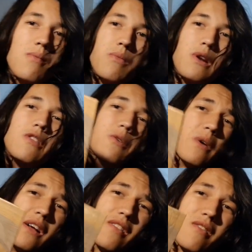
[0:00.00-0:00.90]
But either
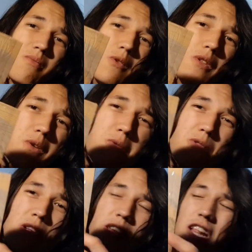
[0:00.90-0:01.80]
way, it's this really
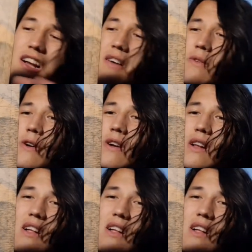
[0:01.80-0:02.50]
clean cover,